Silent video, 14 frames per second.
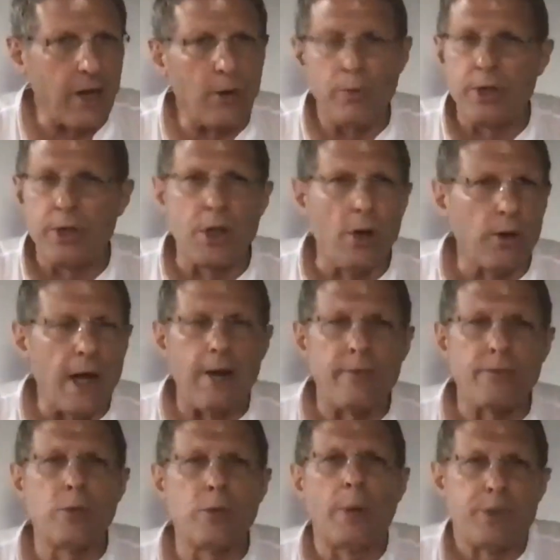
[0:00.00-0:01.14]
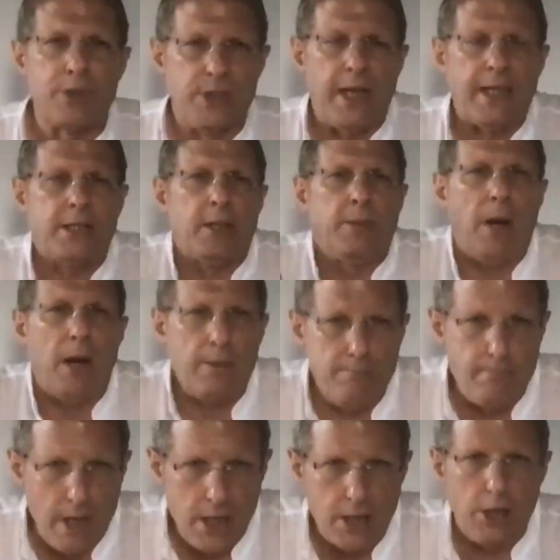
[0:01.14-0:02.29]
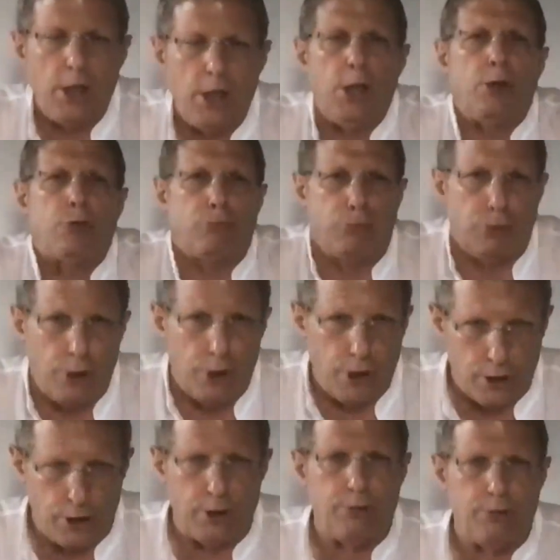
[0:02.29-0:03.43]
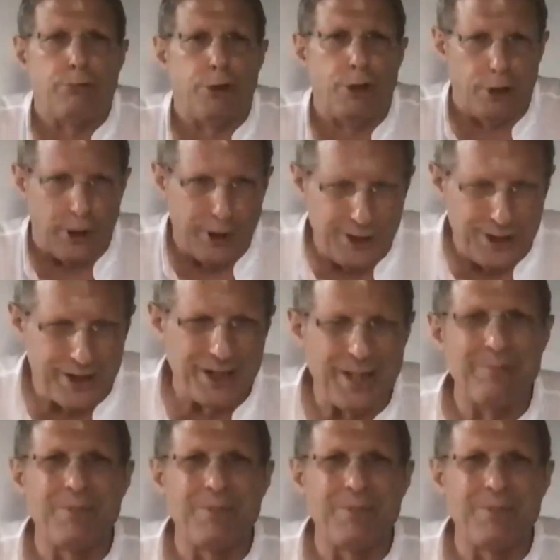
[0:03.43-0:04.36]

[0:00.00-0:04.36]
We don't have to obsess about making it really, really deep.